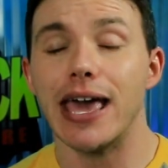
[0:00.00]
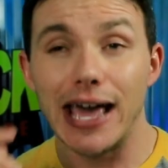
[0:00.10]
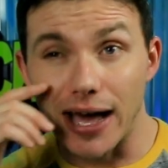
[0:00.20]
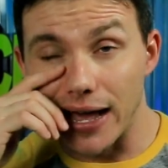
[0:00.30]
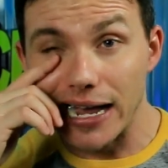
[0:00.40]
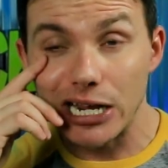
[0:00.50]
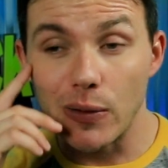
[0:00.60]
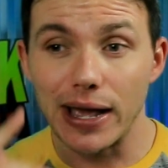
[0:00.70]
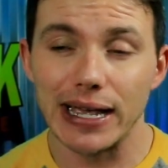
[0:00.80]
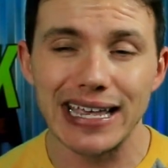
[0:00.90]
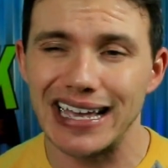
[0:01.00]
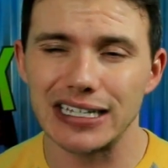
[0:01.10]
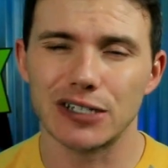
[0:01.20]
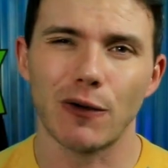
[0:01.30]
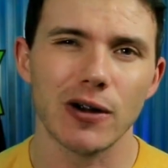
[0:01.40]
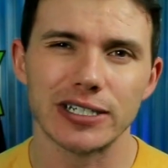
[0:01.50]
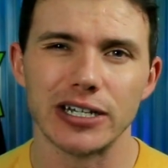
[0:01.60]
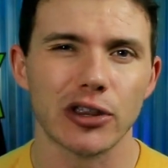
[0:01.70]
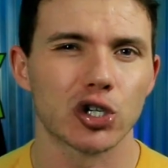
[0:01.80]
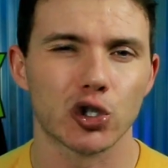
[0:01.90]
Uh, anyway, as far as
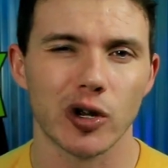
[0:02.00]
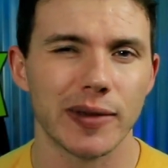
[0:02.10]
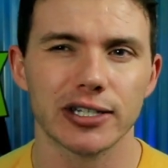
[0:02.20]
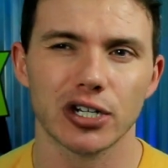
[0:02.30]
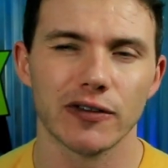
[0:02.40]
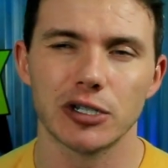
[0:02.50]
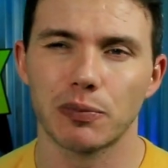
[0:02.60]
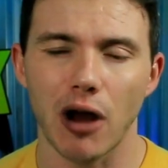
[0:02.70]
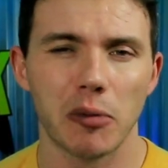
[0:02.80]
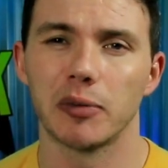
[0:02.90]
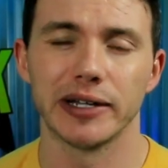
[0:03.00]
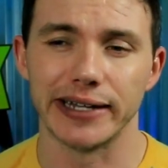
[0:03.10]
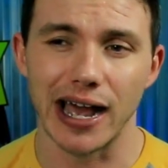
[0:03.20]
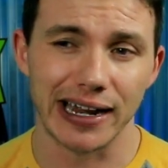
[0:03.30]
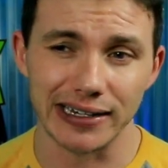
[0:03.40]
another streaming service, probably not.